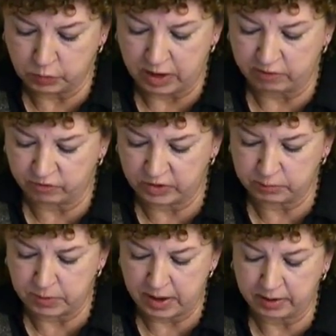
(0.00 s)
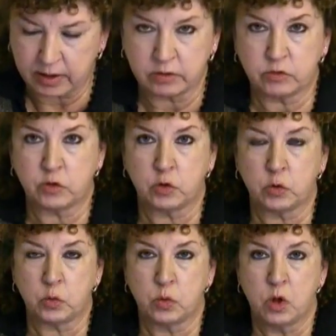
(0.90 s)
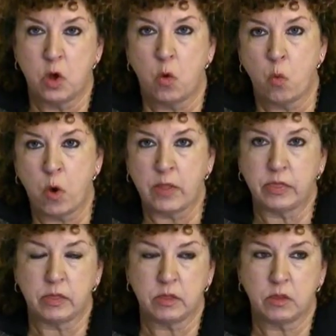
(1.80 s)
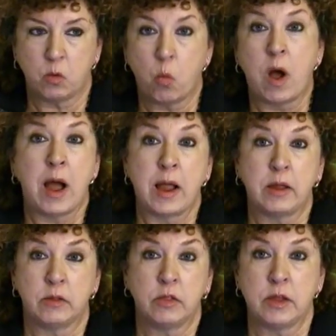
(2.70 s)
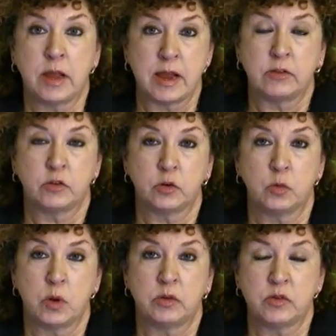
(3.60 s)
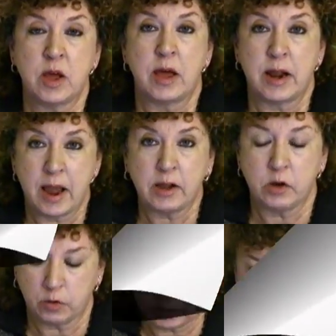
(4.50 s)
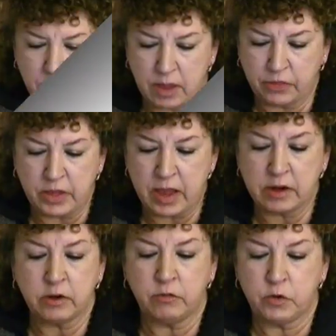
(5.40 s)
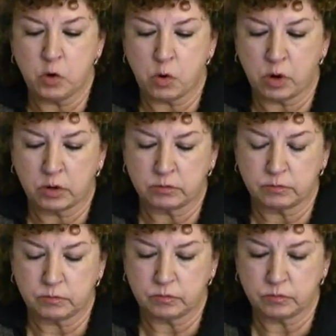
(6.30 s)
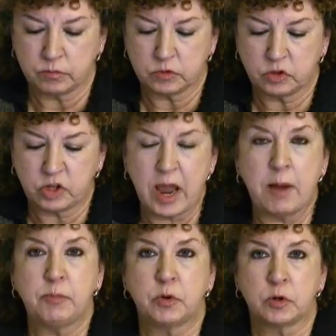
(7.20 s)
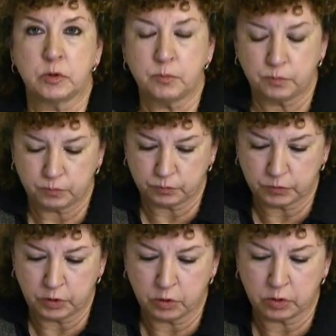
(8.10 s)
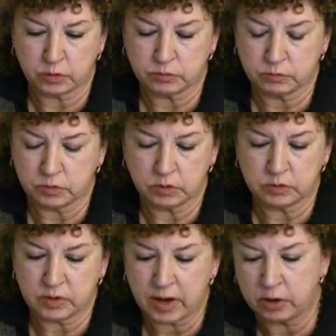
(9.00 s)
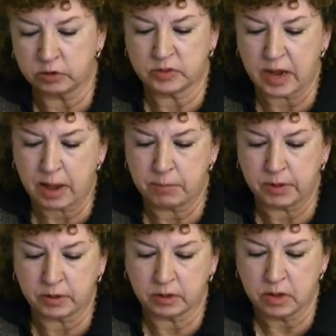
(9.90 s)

got feedback as to why the answer was not accurate. At the end of your chapter, your entire topic,